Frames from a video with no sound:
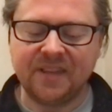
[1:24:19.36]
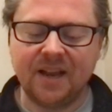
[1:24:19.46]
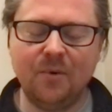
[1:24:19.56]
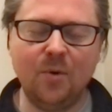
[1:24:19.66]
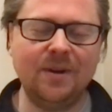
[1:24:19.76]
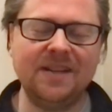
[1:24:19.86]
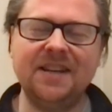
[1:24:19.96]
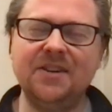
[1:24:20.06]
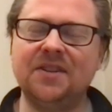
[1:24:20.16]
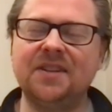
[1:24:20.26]
and all my
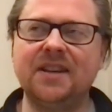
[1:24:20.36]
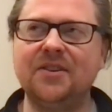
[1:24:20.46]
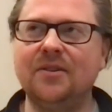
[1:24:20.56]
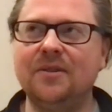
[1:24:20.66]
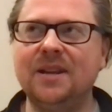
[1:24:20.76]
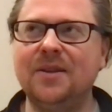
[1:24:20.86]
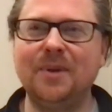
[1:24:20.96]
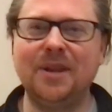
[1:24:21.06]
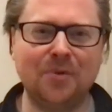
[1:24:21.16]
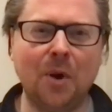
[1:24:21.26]
teachers said, you know,
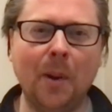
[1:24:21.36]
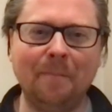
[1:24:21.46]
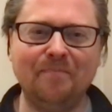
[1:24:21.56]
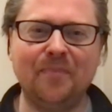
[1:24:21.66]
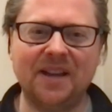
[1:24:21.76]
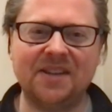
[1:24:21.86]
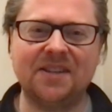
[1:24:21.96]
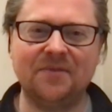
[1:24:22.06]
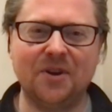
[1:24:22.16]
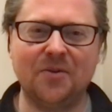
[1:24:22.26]
it's probably best
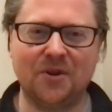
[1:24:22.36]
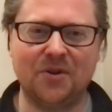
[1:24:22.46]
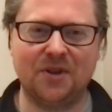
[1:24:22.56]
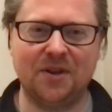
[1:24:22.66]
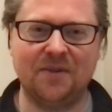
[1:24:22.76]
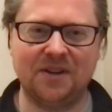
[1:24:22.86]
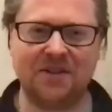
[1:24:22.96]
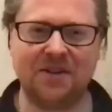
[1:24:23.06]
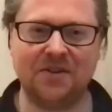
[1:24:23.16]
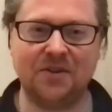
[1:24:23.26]
if you don't go to
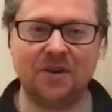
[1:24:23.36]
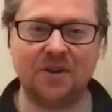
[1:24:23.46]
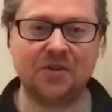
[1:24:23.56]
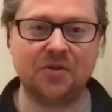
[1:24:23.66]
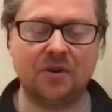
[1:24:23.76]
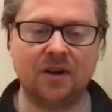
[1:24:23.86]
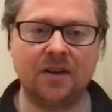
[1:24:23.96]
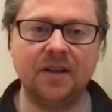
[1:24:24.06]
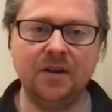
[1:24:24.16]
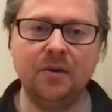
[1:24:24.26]
university because you're going to struggle.
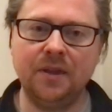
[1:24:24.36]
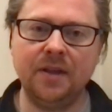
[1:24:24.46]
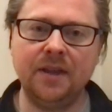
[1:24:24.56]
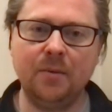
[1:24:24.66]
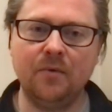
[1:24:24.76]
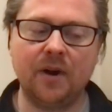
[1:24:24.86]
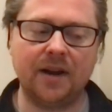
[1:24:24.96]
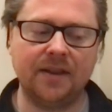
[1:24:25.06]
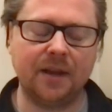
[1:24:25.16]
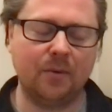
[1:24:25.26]
And you know, they, they were
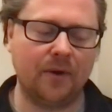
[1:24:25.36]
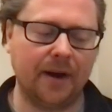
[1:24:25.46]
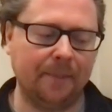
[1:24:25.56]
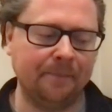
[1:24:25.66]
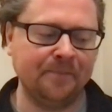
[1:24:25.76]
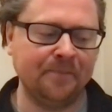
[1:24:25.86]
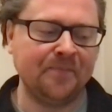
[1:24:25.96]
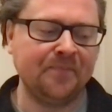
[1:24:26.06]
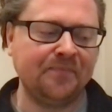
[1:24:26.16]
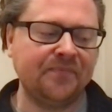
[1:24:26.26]
right. They were right.
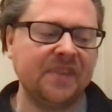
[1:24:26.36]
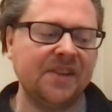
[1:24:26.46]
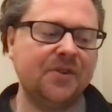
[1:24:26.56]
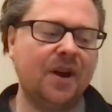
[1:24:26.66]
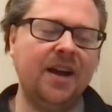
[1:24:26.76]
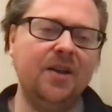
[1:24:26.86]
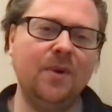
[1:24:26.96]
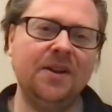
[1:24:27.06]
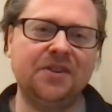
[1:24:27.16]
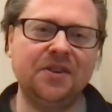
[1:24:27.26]
So I
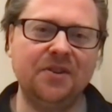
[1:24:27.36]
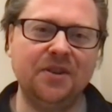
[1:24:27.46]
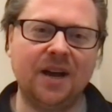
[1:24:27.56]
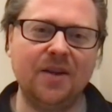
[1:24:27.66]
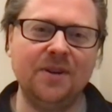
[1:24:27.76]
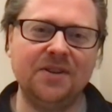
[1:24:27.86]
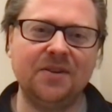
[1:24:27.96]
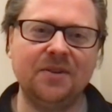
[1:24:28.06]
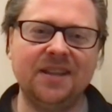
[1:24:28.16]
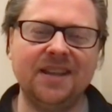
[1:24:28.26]
went to I went
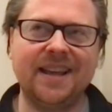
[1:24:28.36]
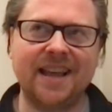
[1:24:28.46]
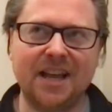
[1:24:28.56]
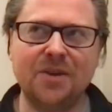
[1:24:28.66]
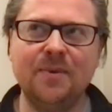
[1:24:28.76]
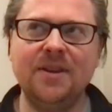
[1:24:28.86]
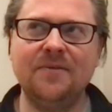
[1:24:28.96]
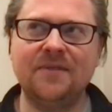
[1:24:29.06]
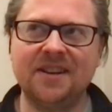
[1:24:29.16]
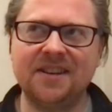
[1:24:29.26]
to the Academy
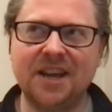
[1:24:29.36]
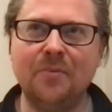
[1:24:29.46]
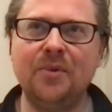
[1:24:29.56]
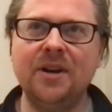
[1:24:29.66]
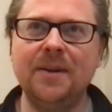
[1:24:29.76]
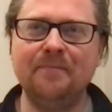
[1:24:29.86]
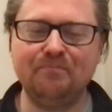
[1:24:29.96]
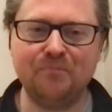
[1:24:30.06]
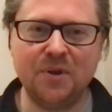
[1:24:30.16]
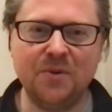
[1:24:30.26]
of Contemporary
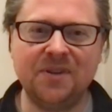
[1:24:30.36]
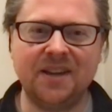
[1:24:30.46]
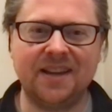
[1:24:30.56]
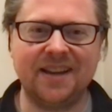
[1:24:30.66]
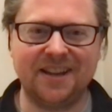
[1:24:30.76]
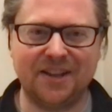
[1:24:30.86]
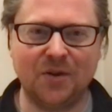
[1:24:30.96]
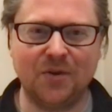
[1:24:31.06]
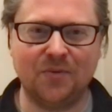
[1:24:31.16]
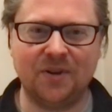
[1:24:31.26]
Music in
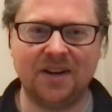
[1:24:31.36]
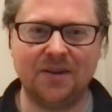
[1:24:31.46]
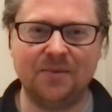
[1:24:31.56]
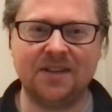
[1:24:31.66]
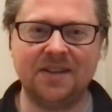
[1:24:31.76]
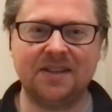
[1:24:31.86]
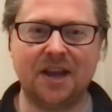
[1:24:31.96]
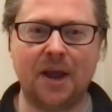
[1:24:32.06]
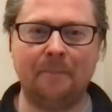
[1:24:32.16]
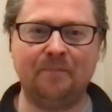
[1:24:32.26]
Guildford, and it was this
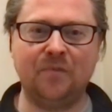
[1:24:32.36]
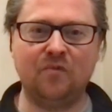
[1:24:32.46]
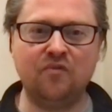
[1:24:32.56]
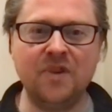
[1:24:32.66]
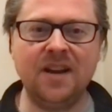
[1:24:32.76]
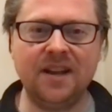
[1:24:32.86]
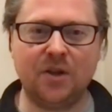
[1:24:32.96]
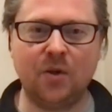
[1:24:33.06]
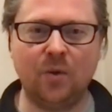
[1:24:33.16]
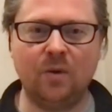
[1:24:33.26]
um, really
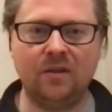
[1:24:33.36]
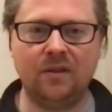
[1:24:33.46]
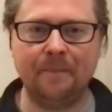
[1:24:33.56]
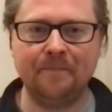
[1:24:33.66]
cool